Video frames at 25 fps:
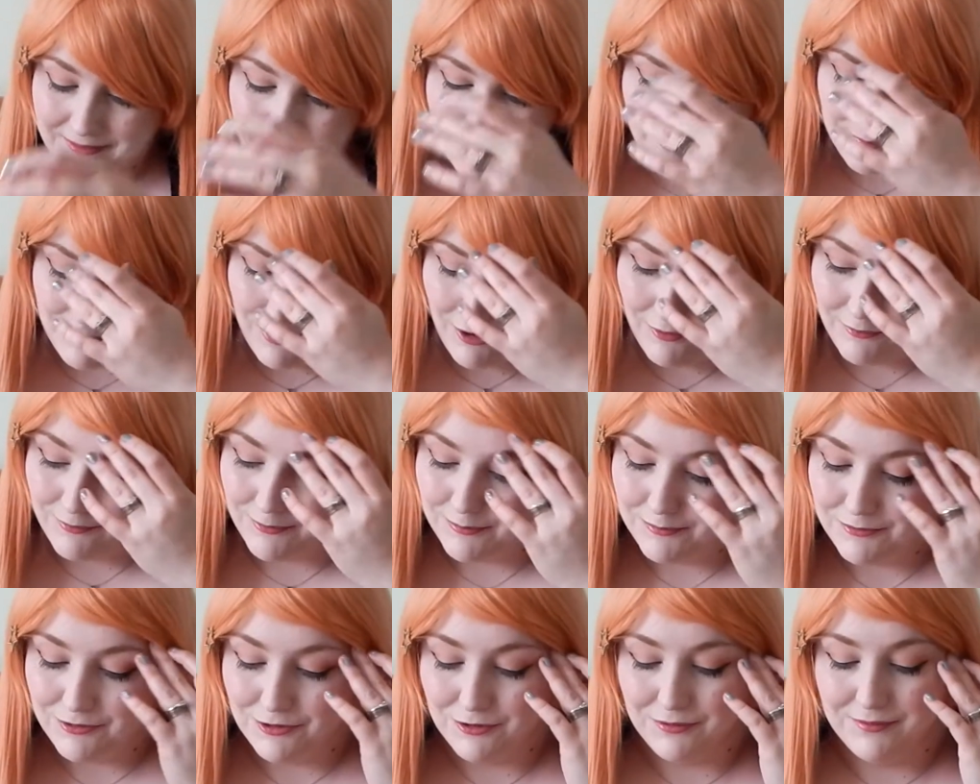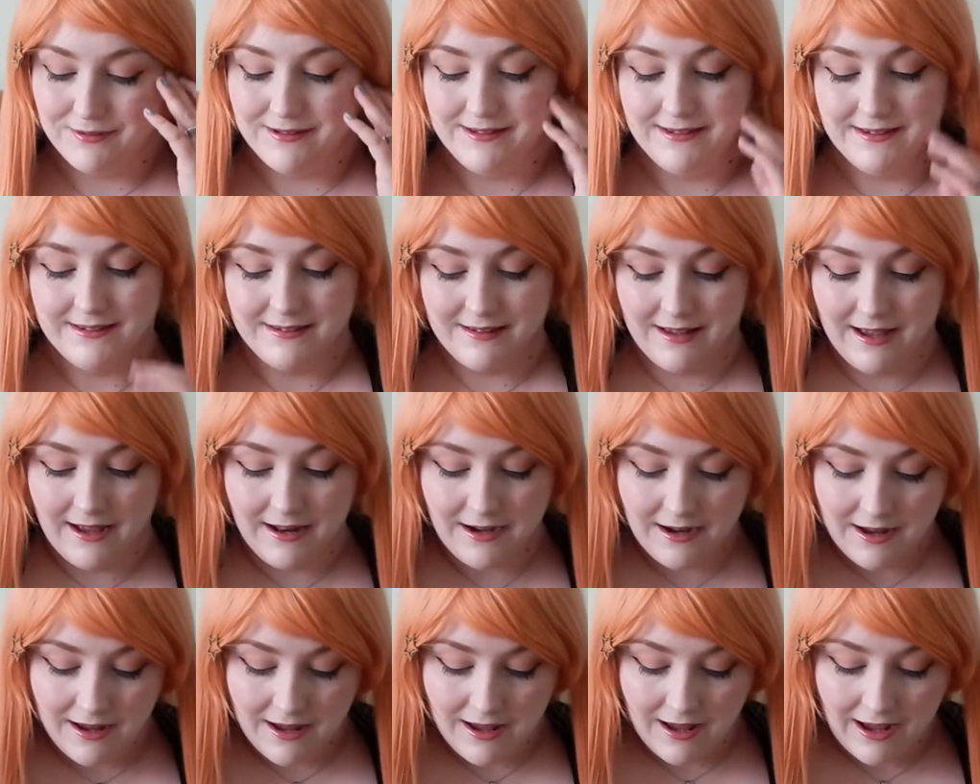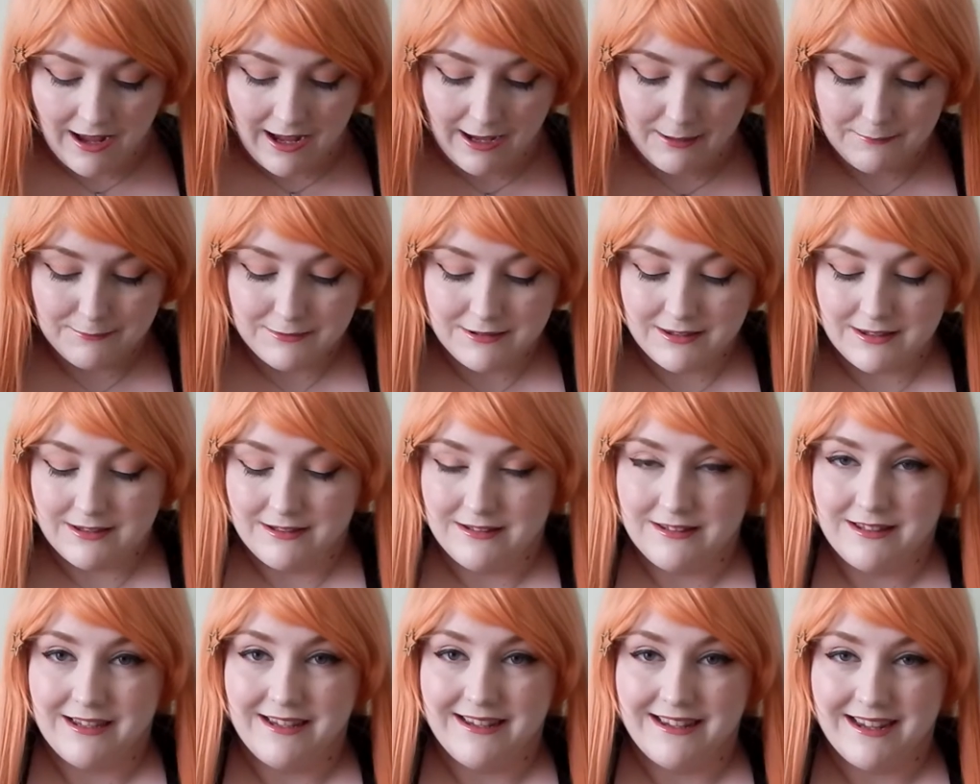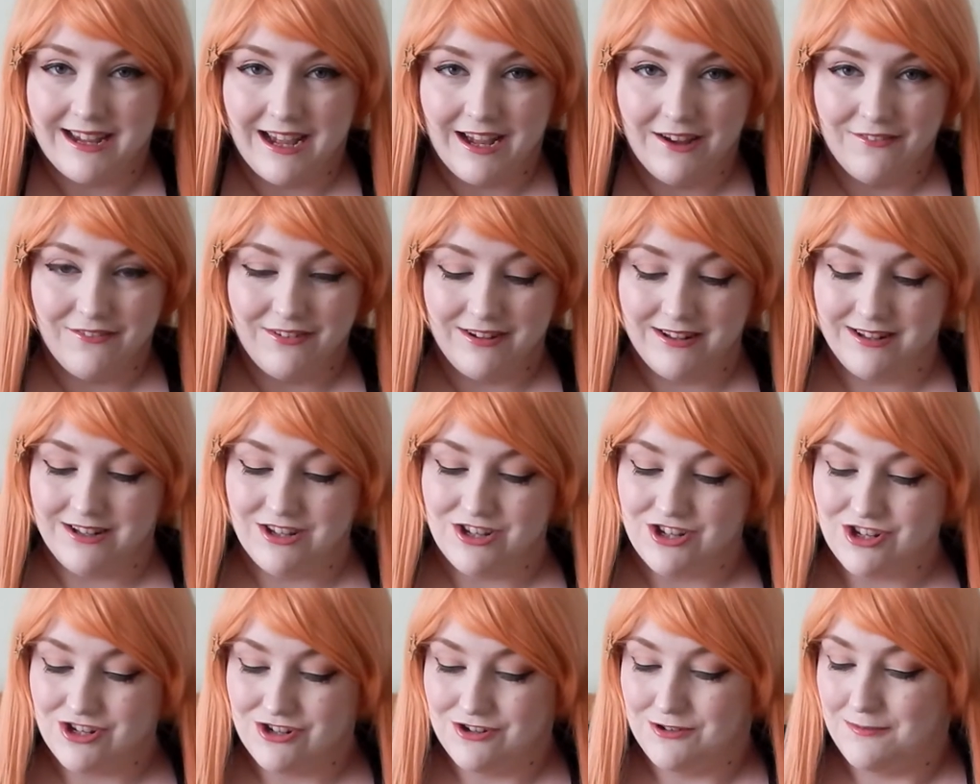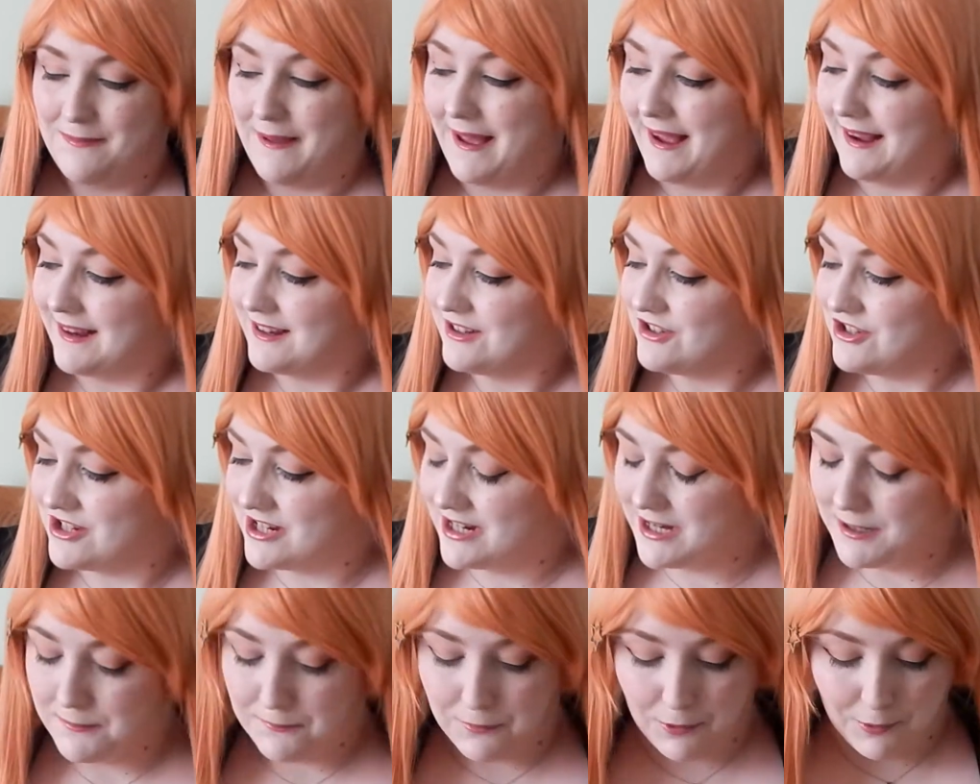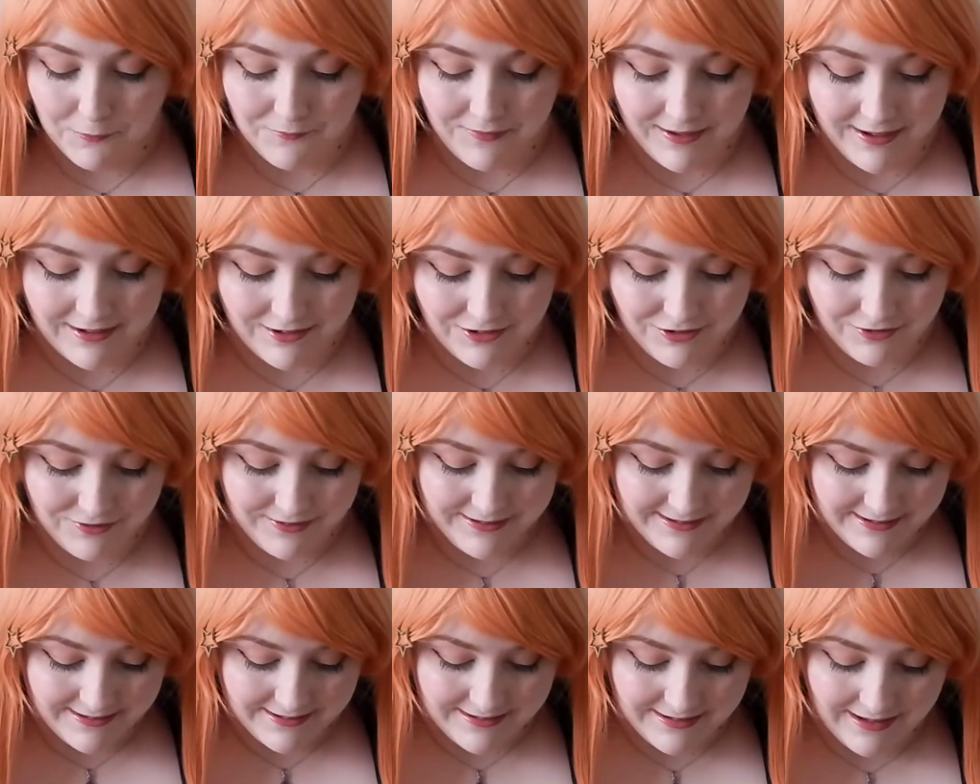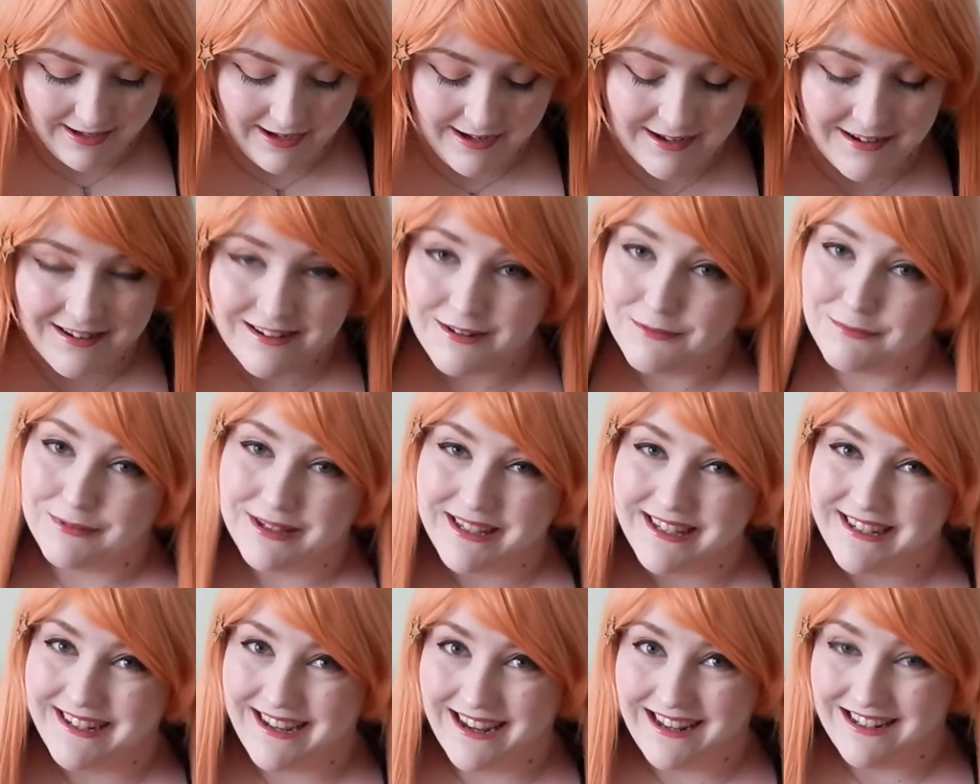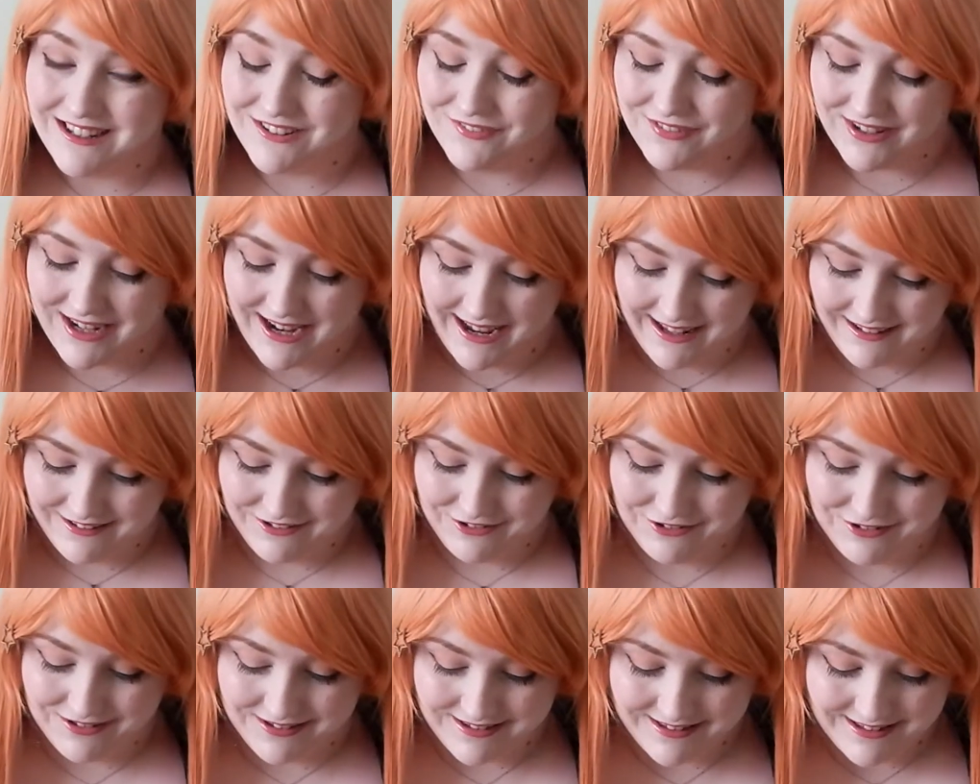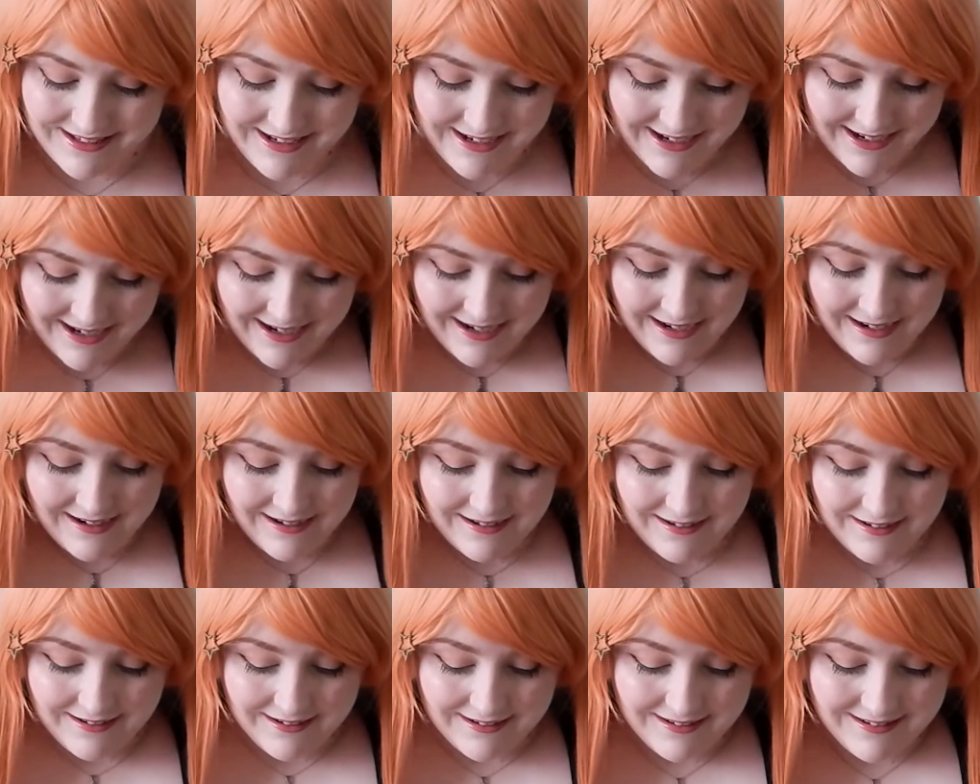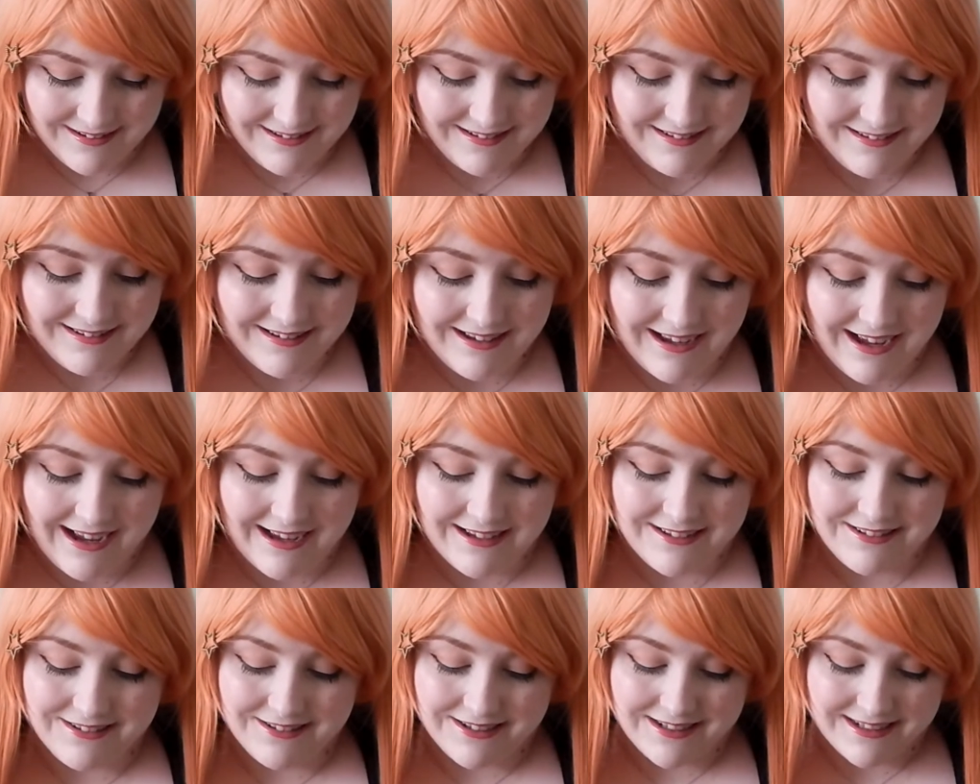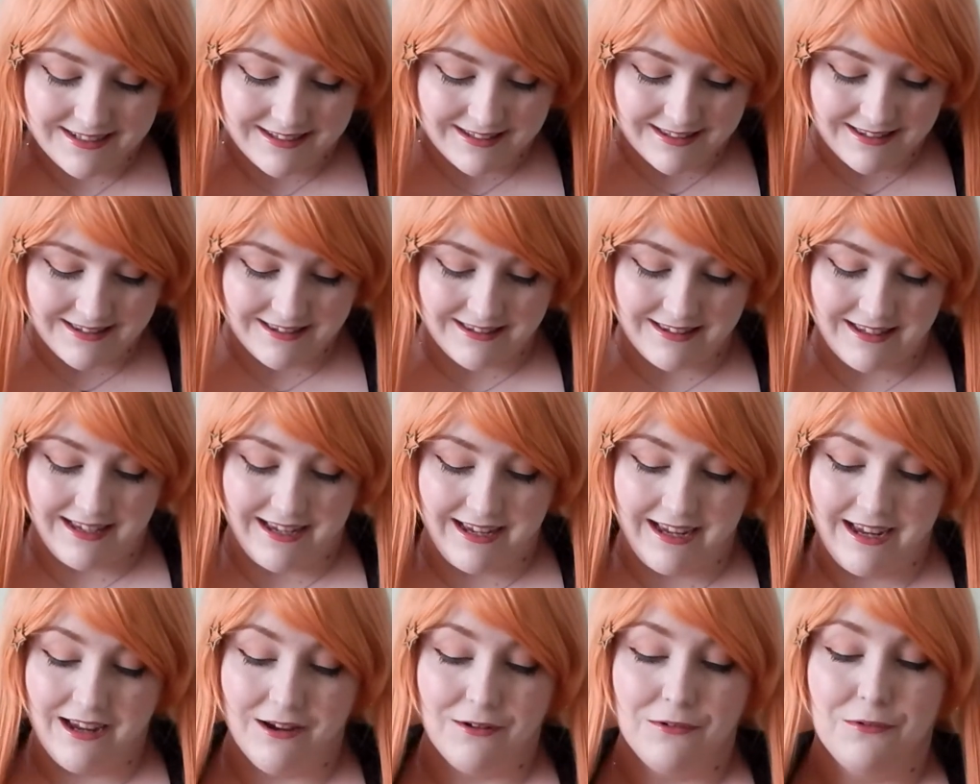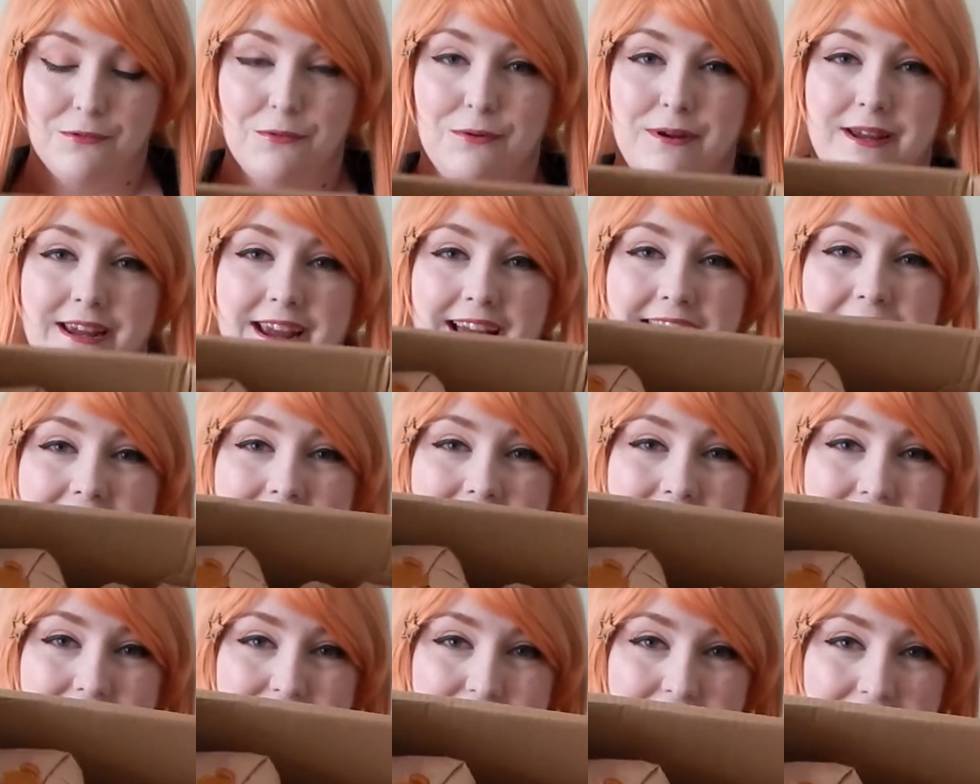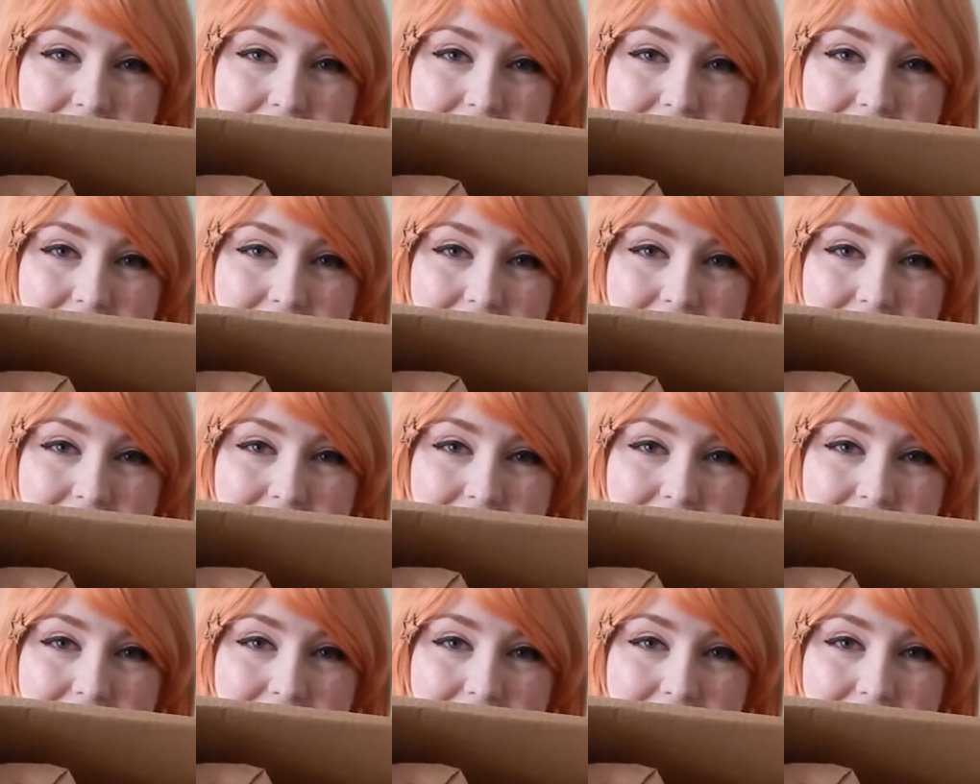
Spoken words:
Pop them to one side. I'm just going to take out the additional packaging and put that to one side, and then we can get into the candles. As you can see, we have